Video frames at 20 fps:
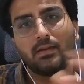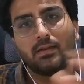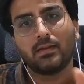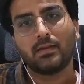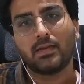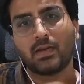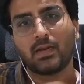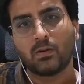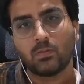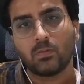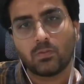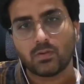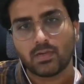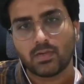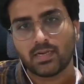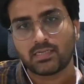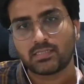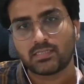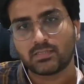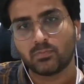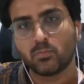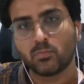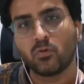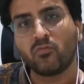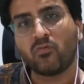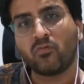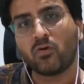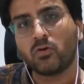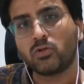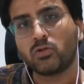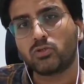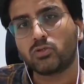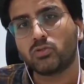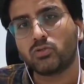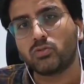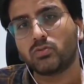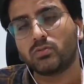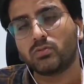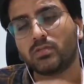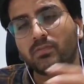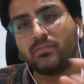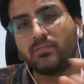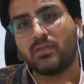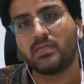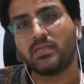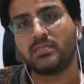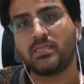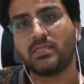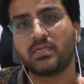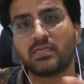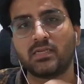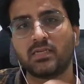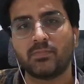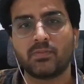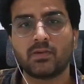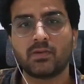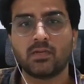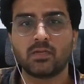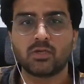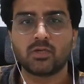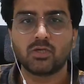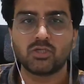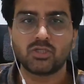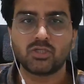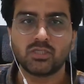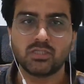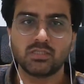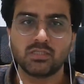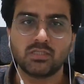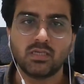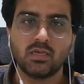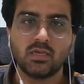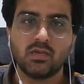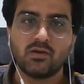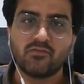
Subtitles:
Now let's move on to the basic typical questions